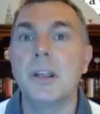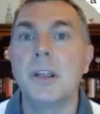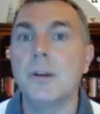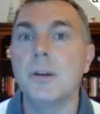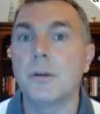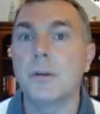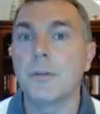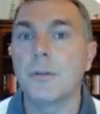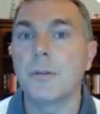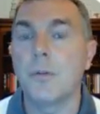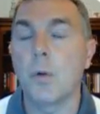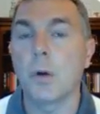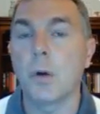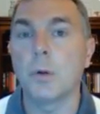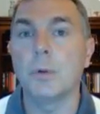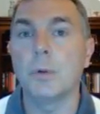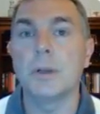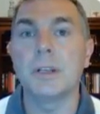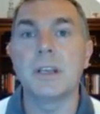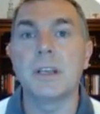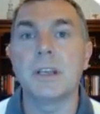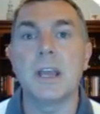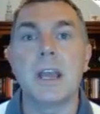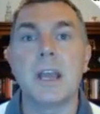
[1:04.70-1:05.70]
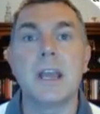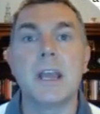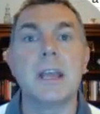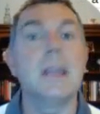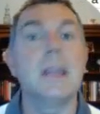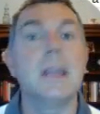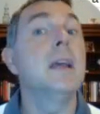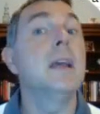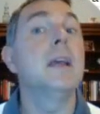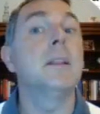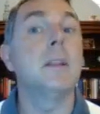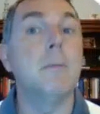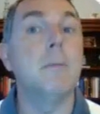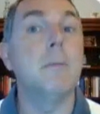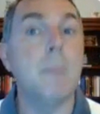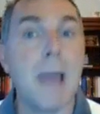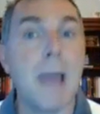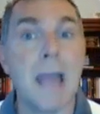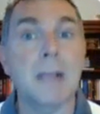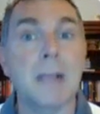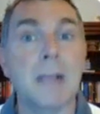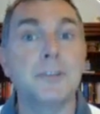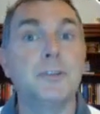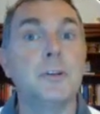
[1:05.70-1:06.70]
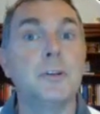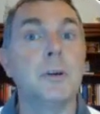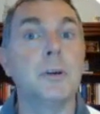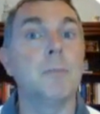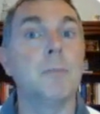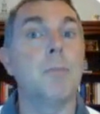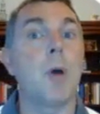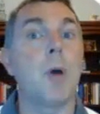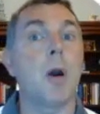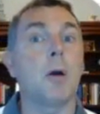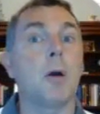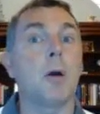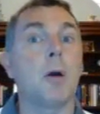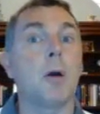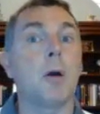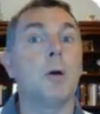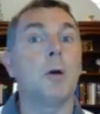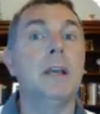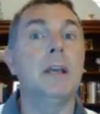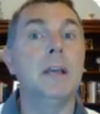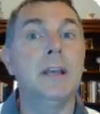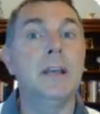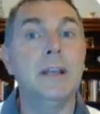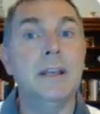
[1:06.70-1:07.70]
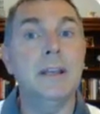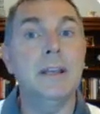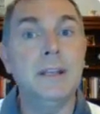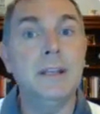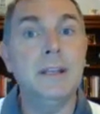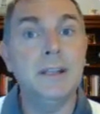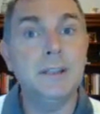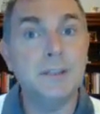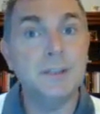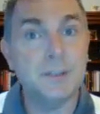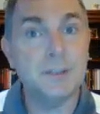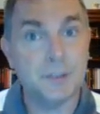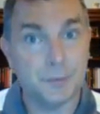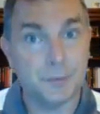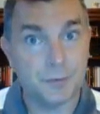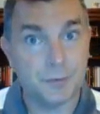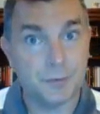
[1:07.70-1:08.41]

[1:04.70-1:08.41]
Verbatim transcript: in your 401k, the max you could borrow is